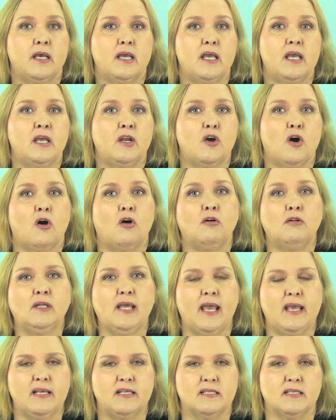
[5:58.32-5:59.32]
In all
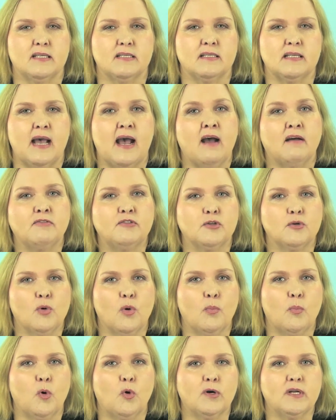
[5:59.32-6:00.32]
cases, after a
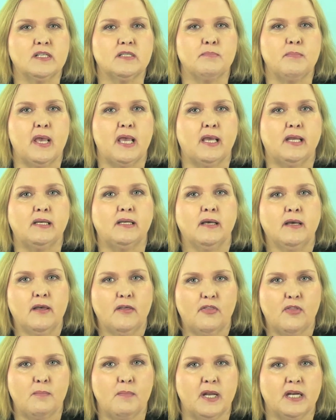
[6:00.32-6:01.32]
report is made,
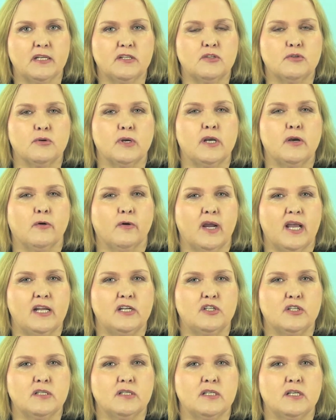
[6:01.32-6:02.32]
the ministry or
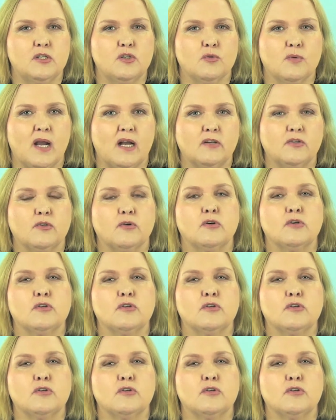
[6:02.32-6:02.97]
agency director